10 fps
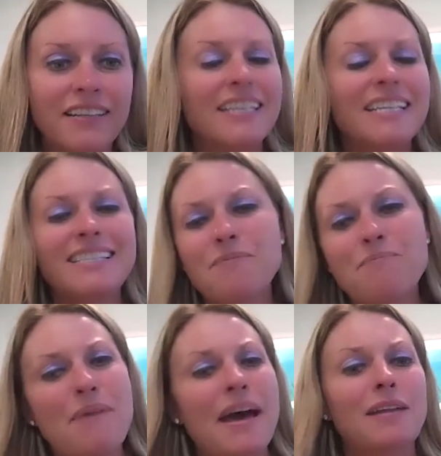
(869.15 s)
Like, it's
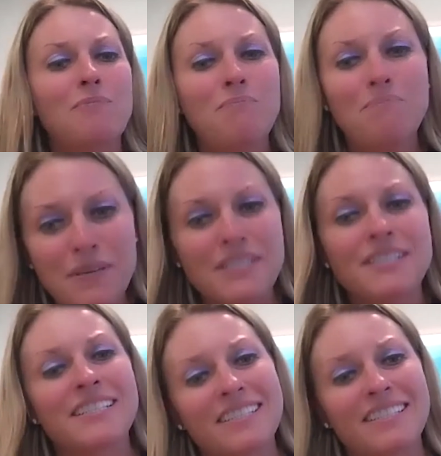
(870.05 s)
a bad
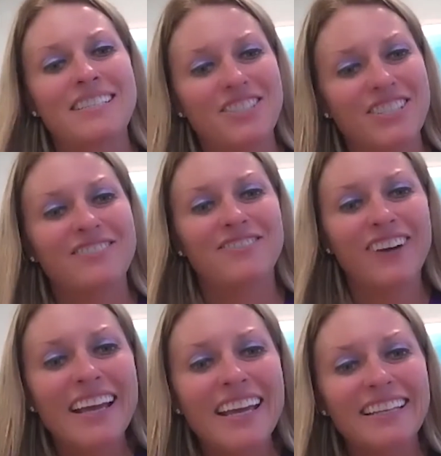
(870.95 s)
business decision,
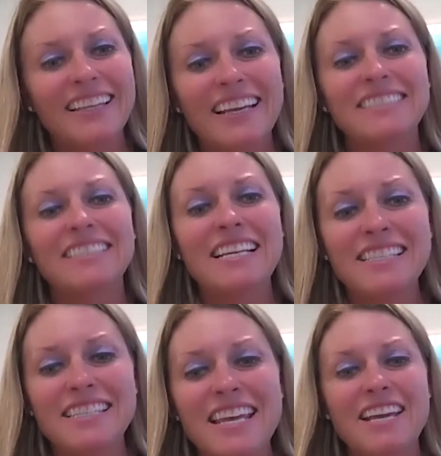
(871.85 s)
right? Like,
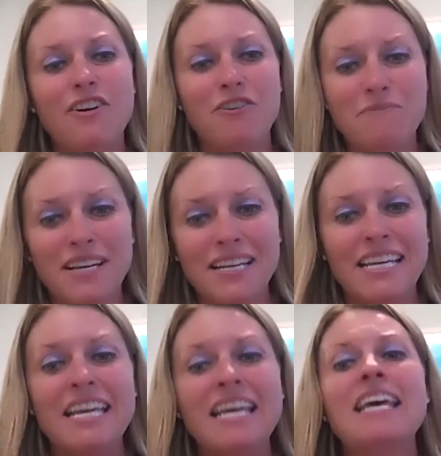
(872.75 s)
let's take our
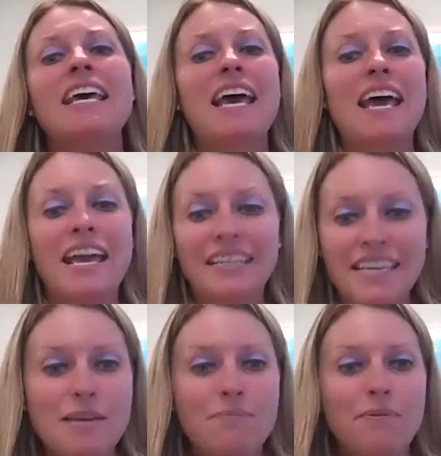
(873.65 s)
money
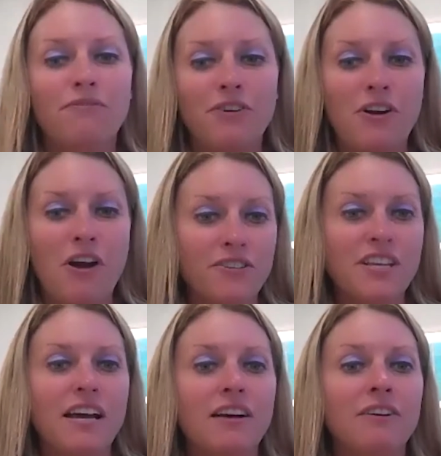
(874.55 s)
and keep it for
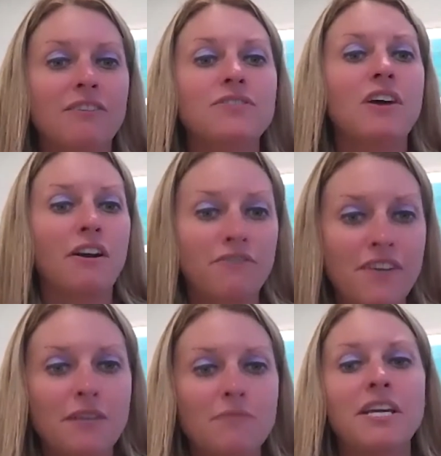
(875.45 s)
ourselves, our
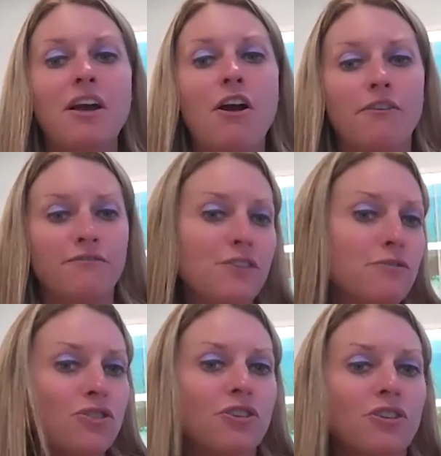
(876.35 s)
family, our
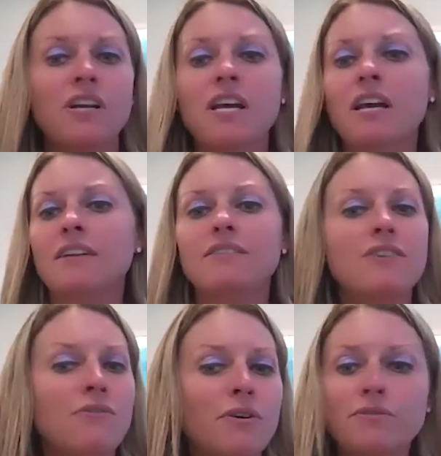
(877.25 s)
future.
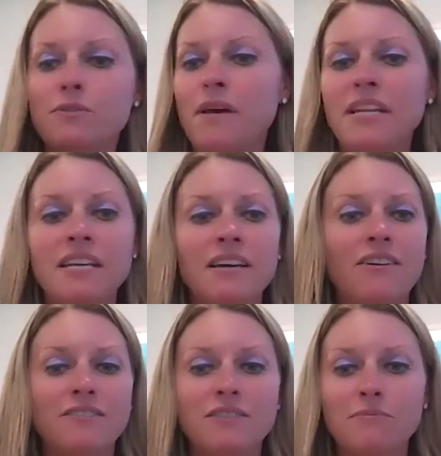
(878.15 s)
Don't go spending it
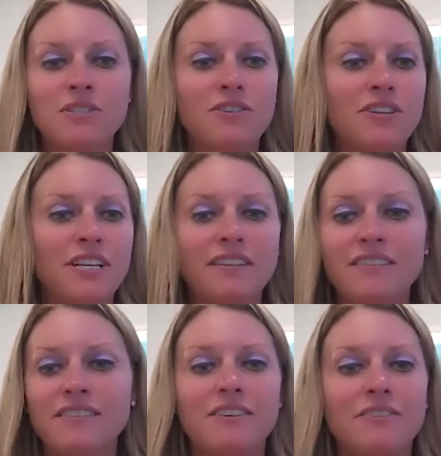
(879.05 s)
on some attorney
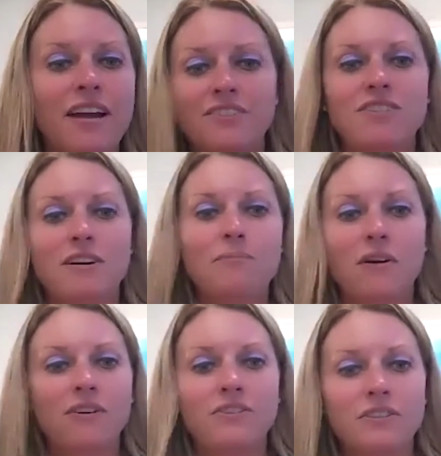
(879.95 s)
that's going to ratchet up
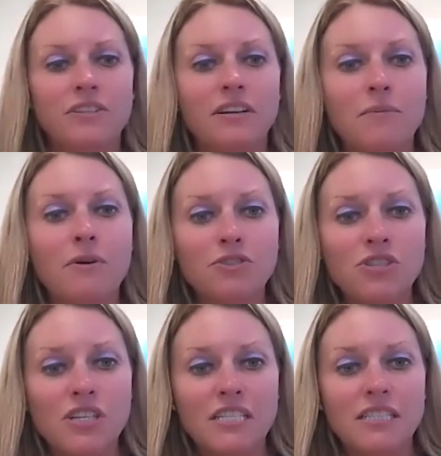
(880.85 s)
all your
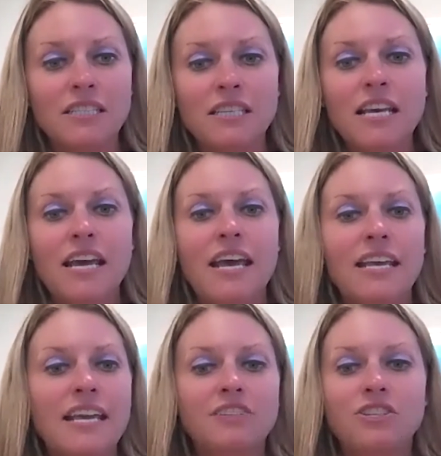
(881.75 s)
emotions
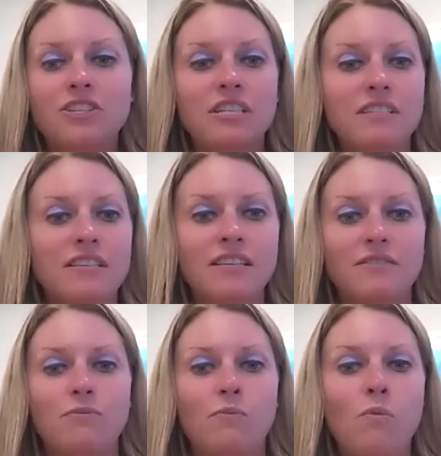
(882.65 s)
and get you into
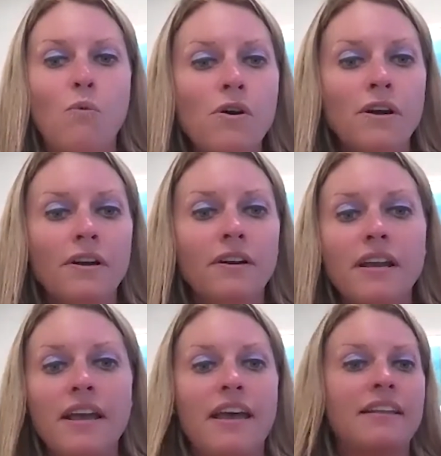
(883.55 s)
this war
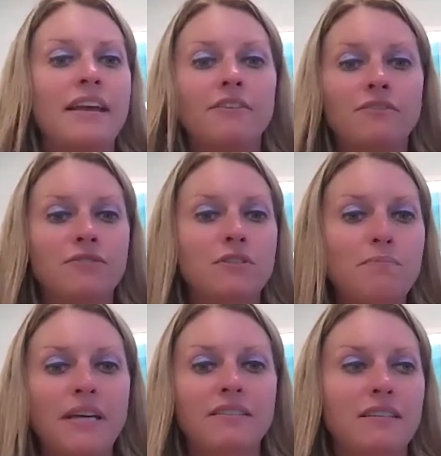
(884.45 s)
And now you've
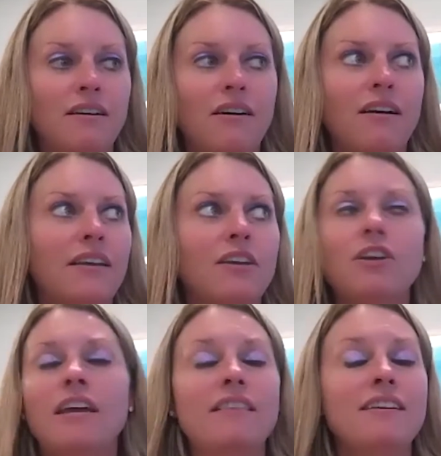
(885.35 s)
spent,
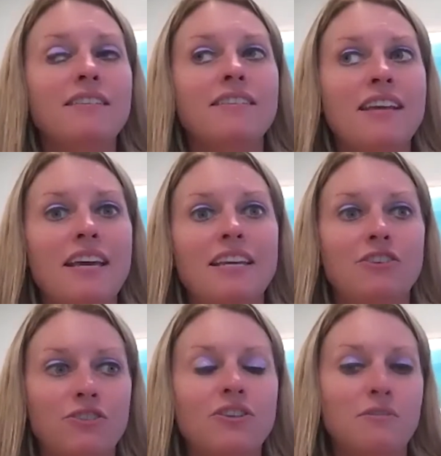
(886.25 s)
at the end of the day,
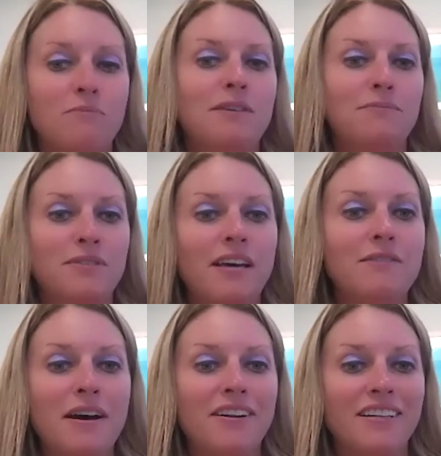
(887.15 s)
you're going to be upset
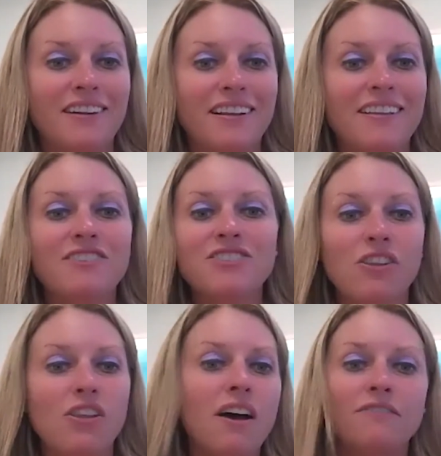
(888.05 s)
about it. And there's a
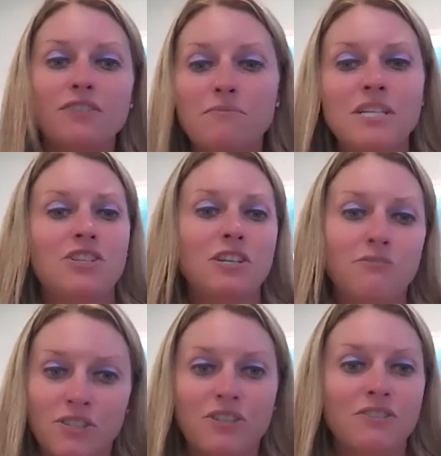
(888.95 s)
law of diminishing
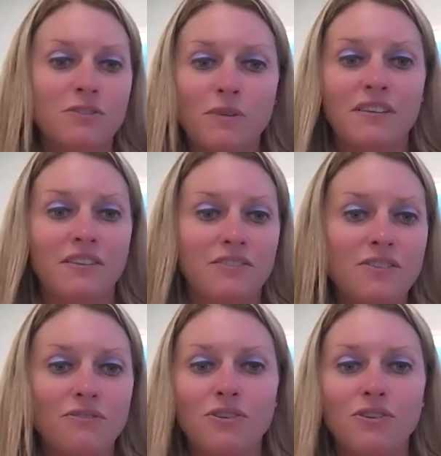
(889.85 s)
returns with it too.